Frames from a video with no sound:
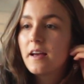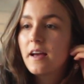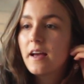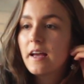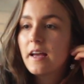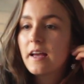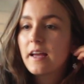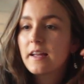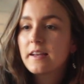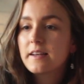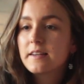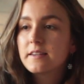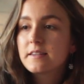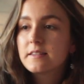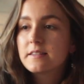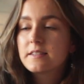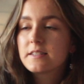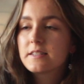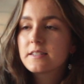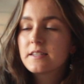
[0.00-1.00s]

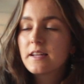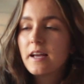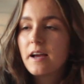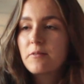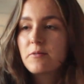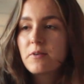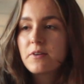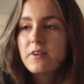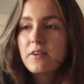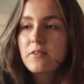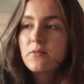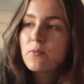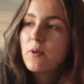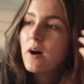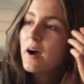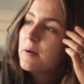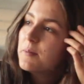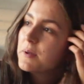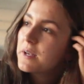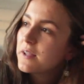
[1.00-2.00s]
and I wondered
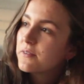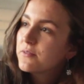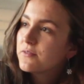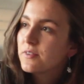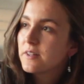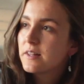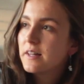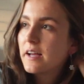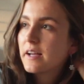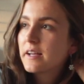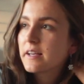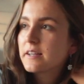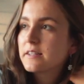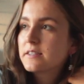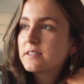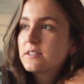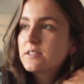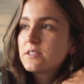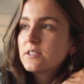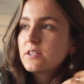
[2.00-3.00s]
why, but I feel like
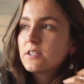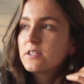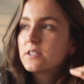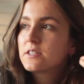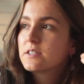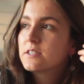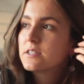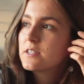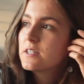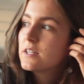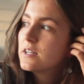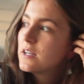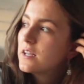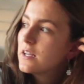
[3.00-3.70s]
it's just,